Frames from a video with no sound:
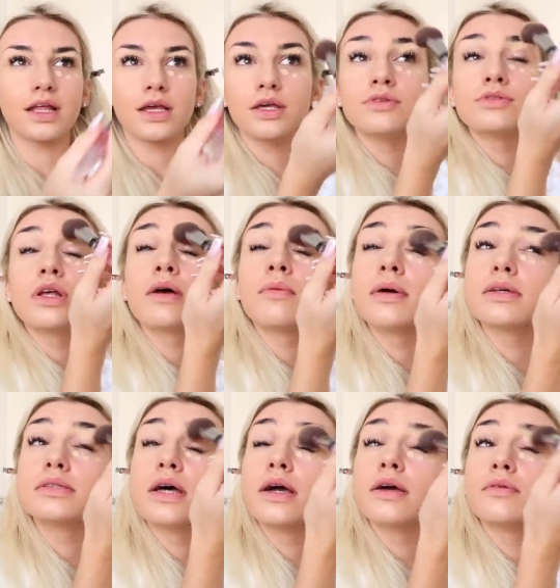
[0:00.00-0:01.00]
Like usually I'm
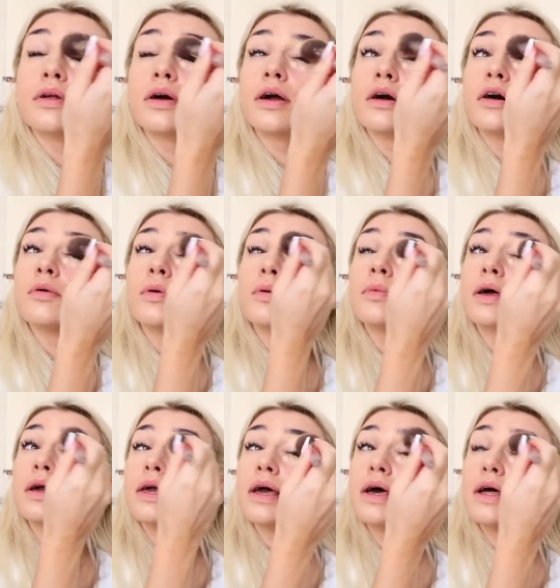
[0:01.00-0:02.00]
excited when I get up. I'm
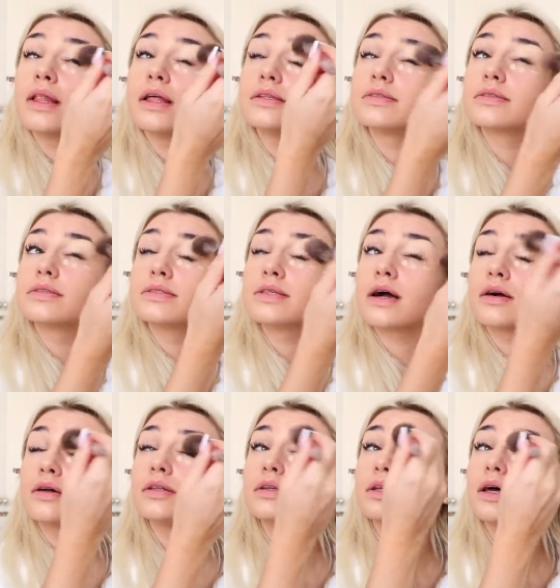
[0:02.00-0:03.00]
like, yeah, let's
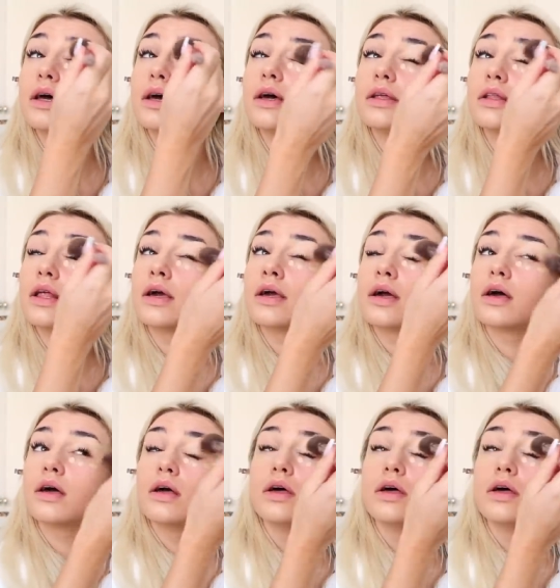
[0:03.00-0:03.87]
tackle a day and like